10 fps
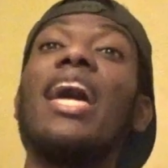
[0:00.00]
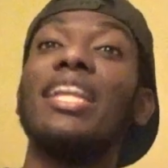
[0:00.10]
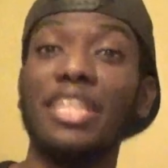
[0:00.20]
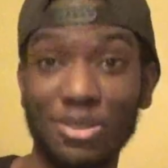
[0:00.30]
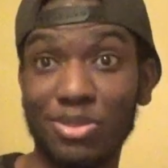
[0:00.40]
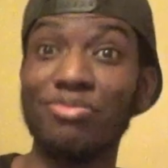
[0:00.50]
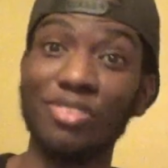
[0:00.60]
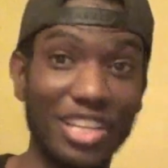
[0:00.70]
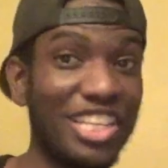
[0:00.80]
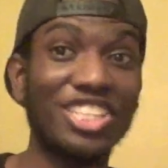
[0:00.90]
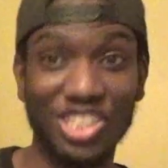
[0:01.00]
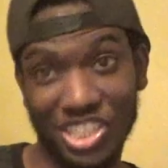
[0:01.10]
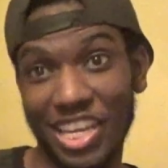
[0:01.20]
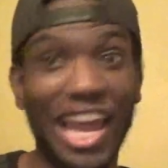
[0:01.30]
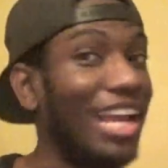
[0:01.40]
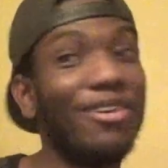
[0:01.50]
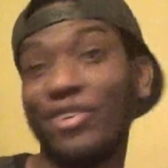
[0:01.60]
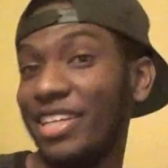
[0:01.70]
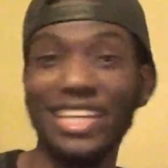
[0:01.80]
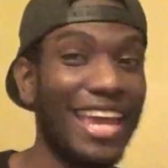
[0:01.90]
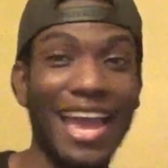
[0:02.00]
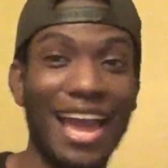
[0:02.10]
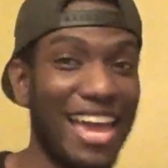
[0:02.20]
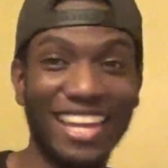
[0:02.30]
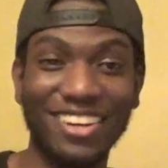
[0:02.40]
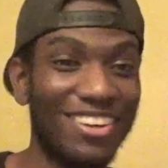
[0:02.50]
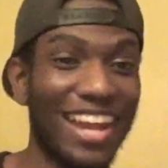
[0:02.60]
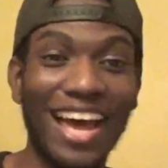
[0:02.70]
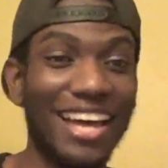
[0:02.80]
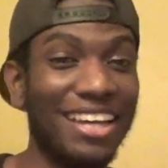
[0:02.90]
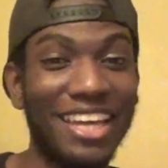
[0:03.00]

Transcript: this was funny as shit. I ain't gonna, I ain't gonna lie.